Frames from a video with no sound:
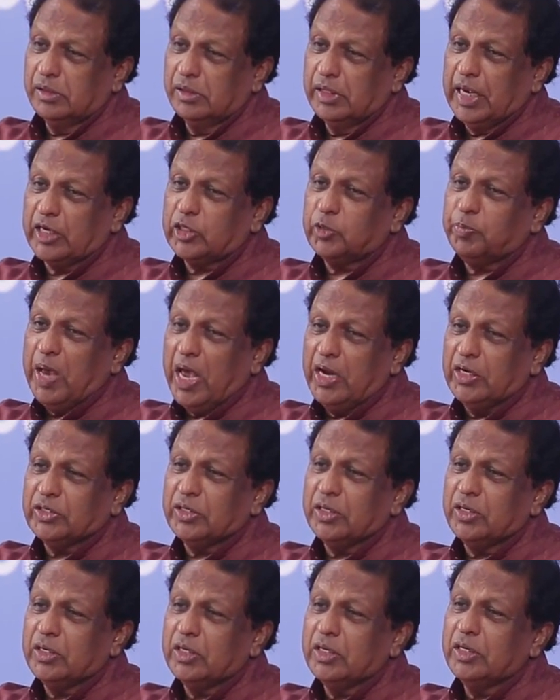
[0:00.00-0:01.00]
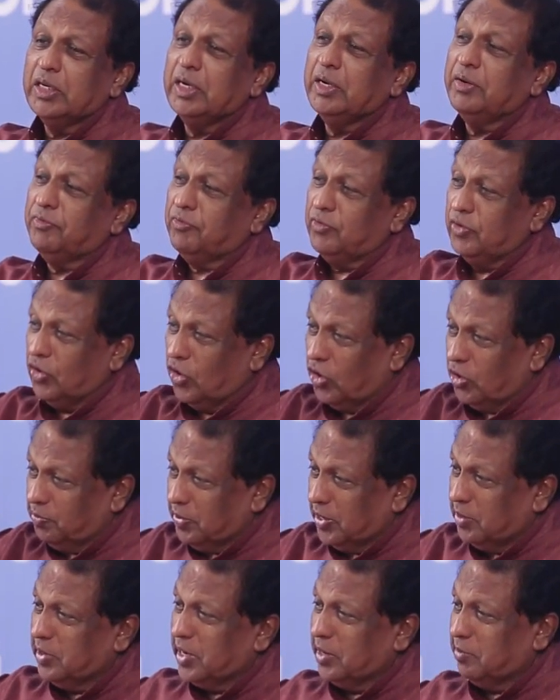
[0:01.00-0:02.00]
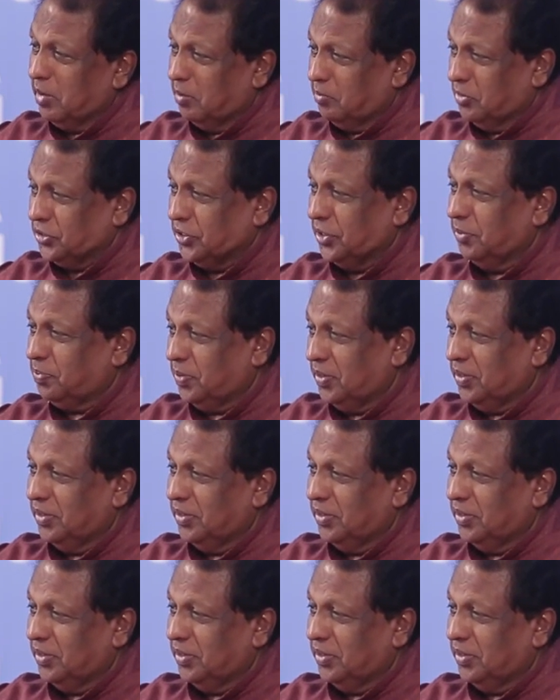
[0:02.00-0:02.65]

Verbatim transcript: expansion if non-permanent membership,